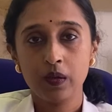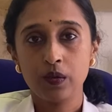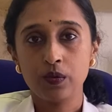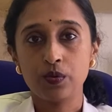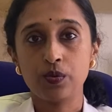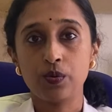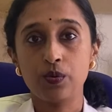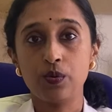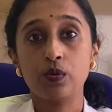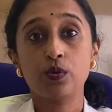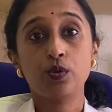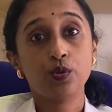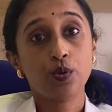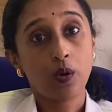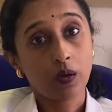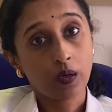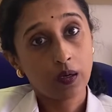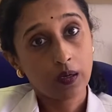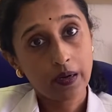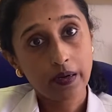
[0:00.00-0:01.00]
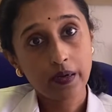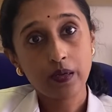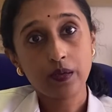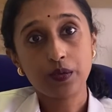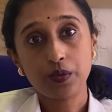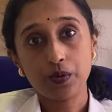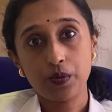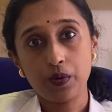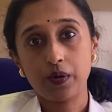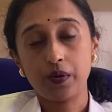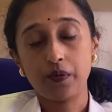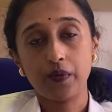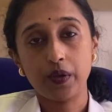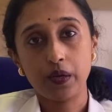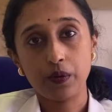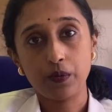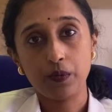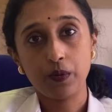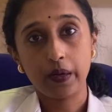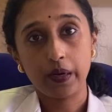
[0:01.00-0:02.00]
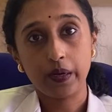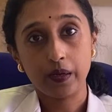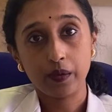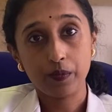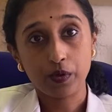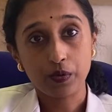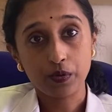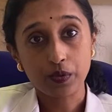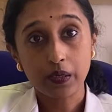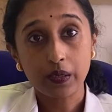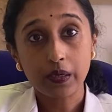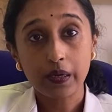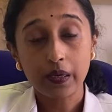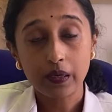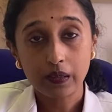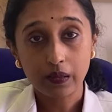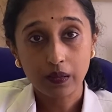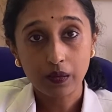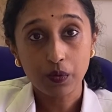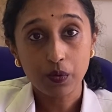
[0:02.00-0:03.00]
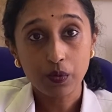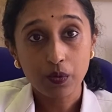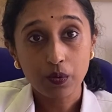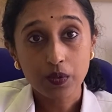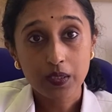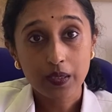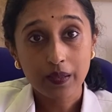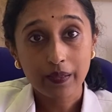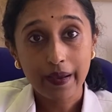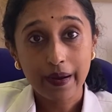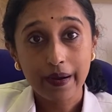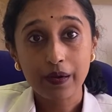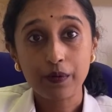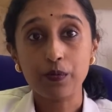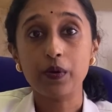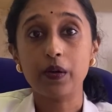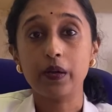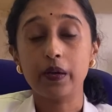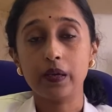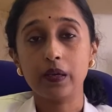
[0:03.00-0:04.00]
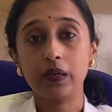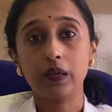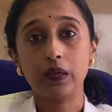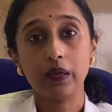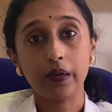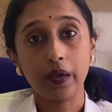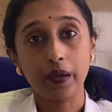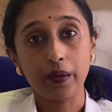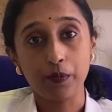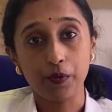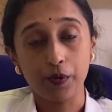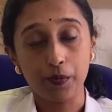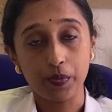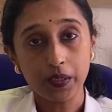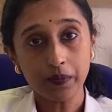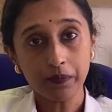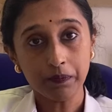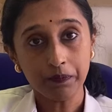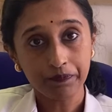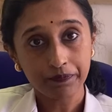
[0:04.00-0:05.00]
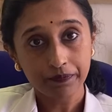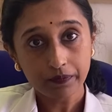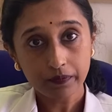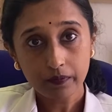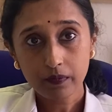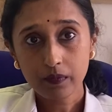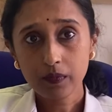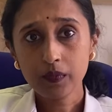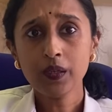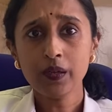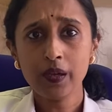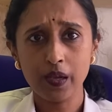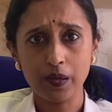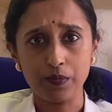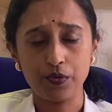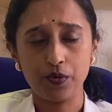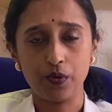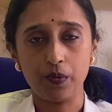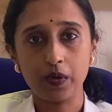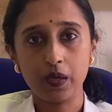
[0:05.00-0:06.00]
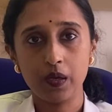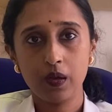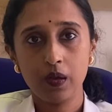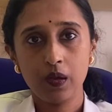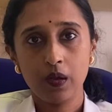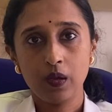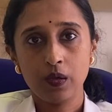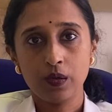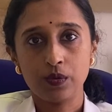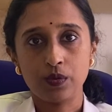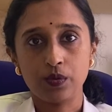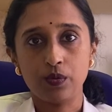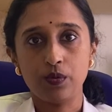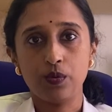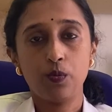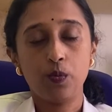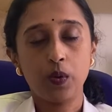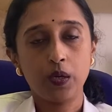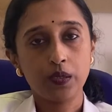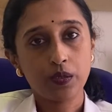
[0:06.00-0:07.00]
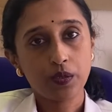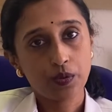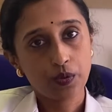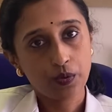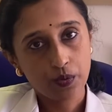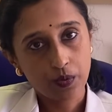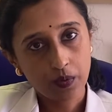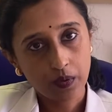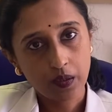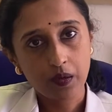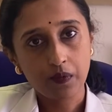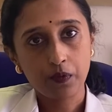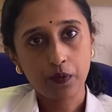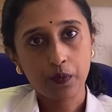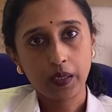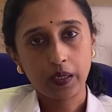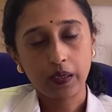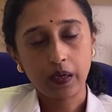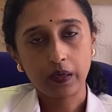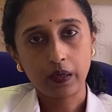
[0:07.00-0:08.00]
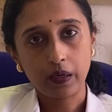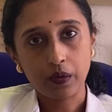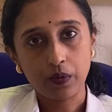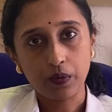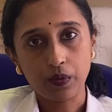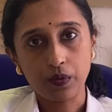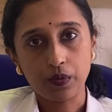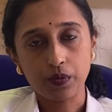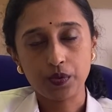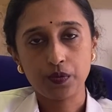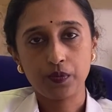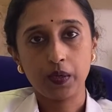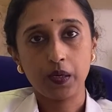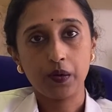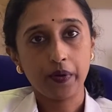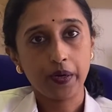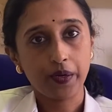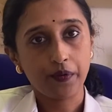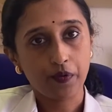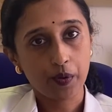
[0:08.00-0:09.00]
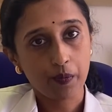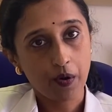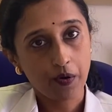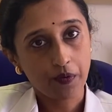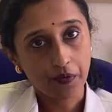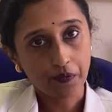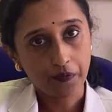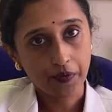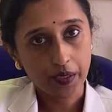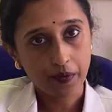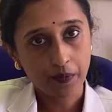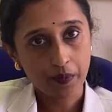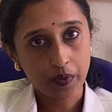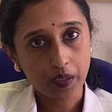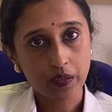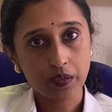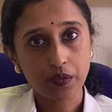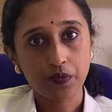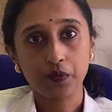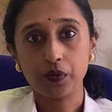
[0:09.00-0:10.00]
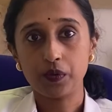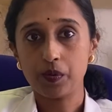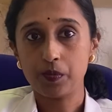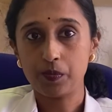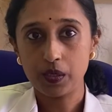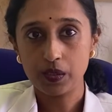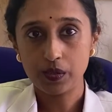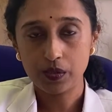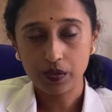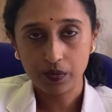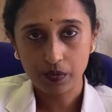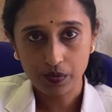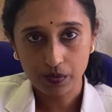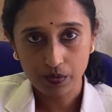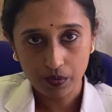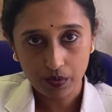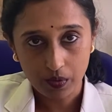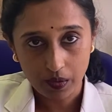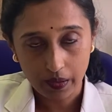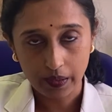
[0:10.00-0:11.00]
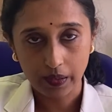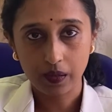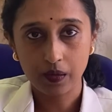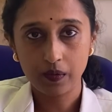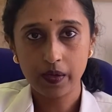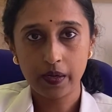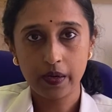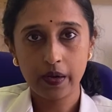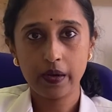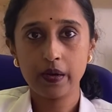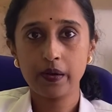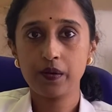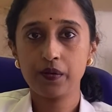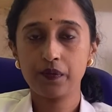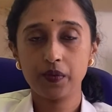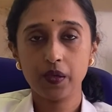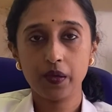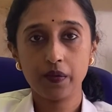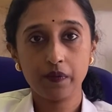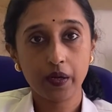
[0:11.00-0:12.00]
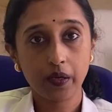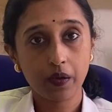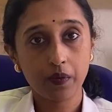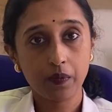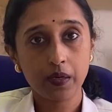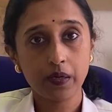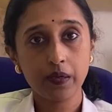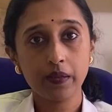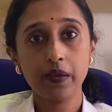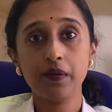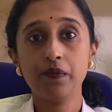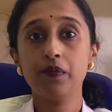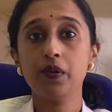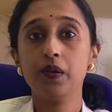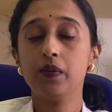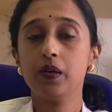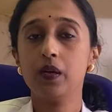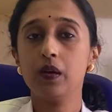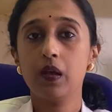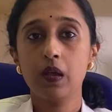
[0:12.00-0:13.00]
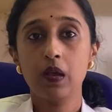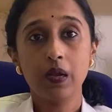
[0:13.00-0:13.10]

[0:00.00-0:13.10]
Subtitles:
So chocolate is not a very good idea because the glucose in that would take time to be absorbed. So once you give quick acting glucose, we'll wait for about 15 minutes for the patient to recover, and if they've recovered, then we will